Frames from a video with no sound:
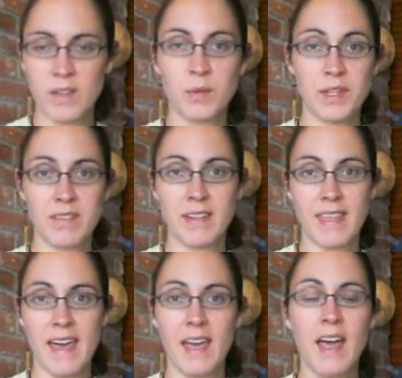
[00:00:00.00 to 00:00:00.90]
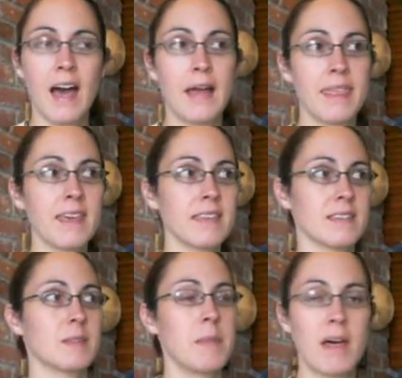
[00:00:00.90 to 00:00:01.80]
We'll leave it at that. I think the
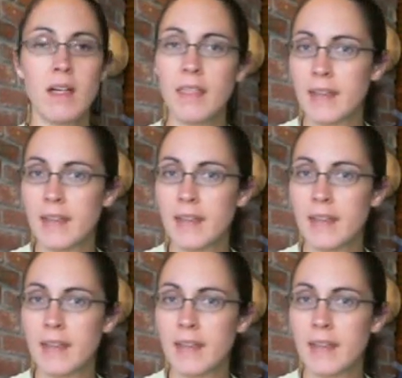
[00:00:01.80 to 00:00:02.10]
smell